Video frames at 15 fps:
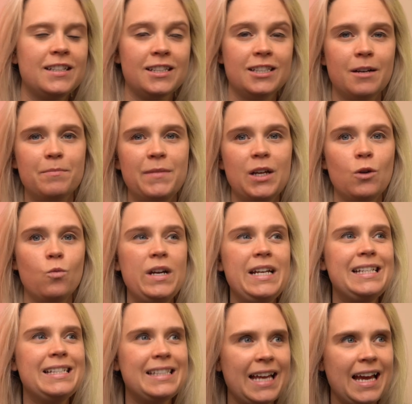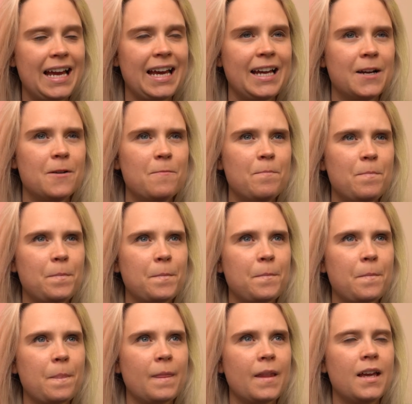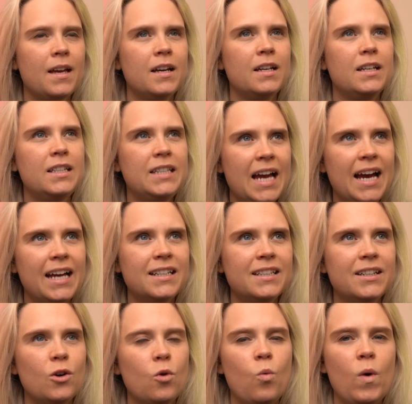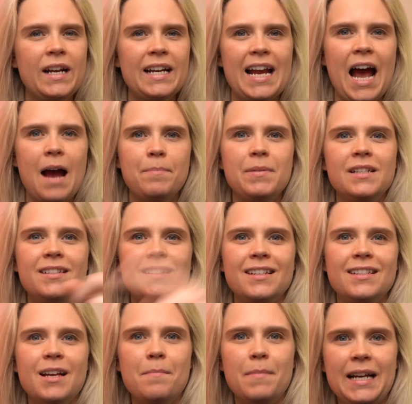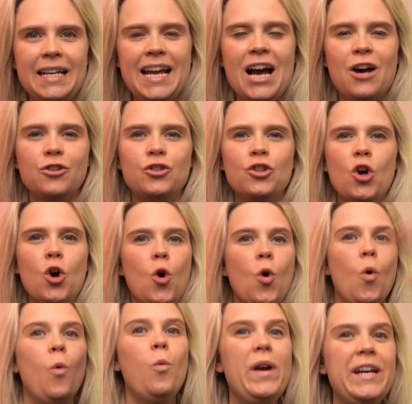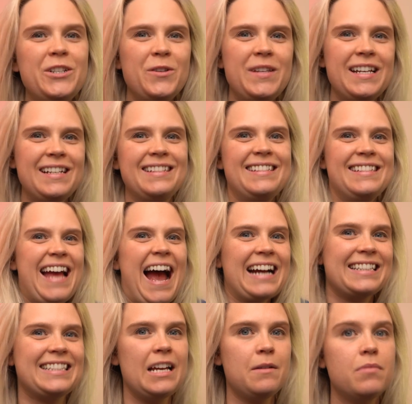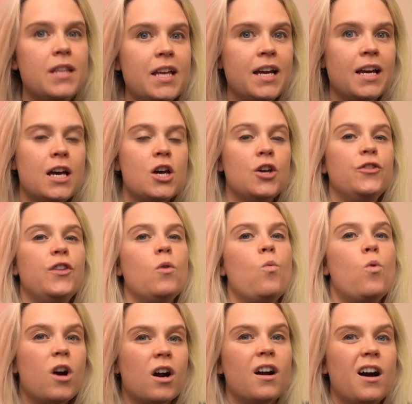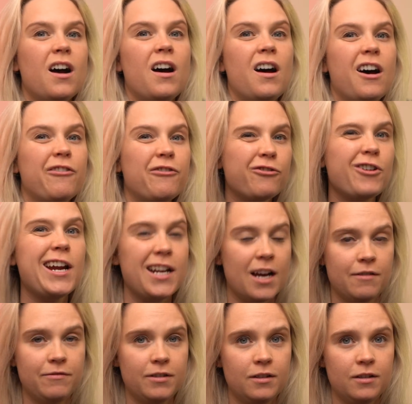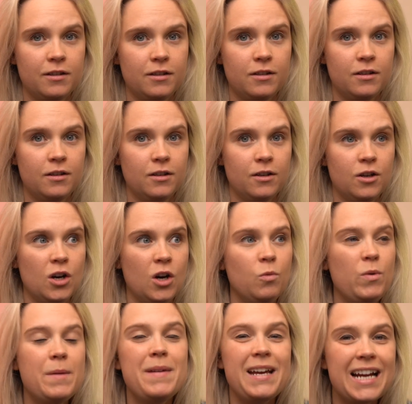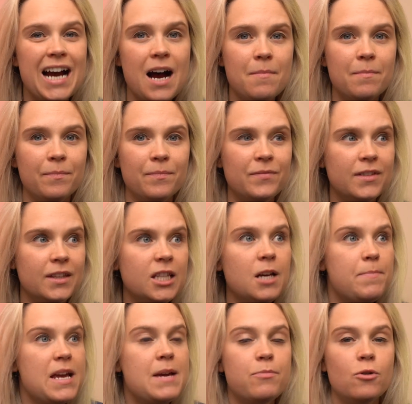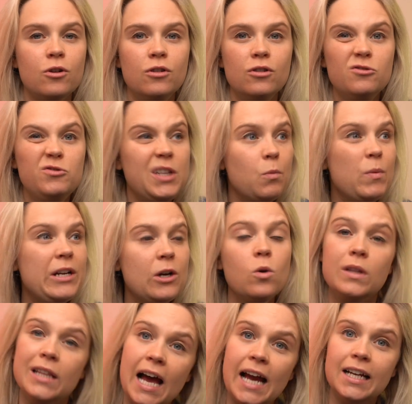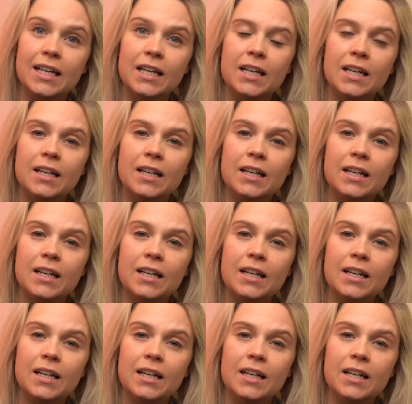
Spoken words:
to something we say. Yet when it happens to somebody else, we do the exact same thing that we're afraid of. We become the people that we don't like